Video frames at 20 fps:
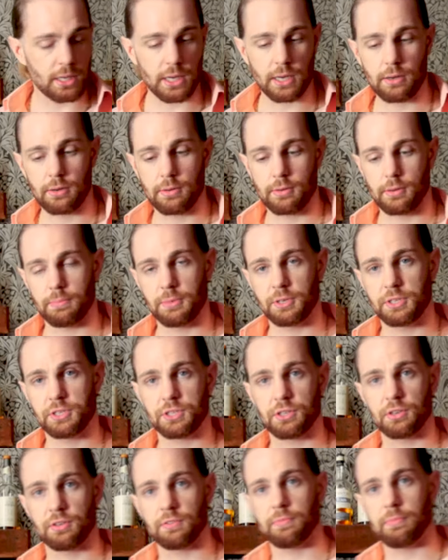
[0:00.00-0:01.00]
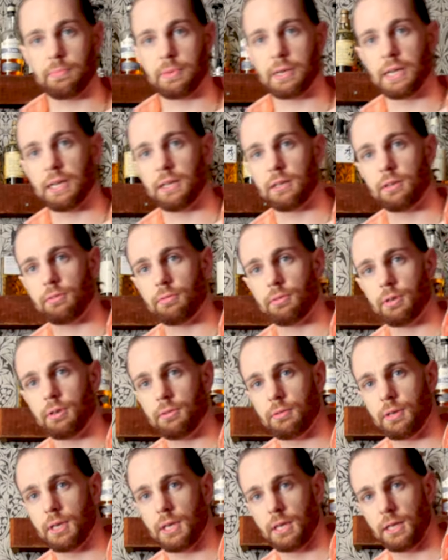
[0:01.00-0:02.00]
Now I'm going to serve my
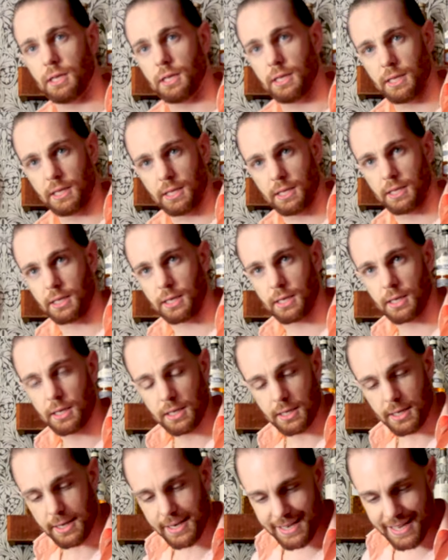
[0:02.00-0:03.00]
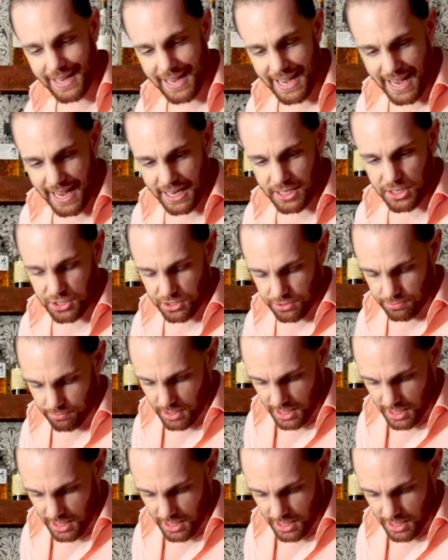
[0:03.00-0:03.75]
Negroni in an etched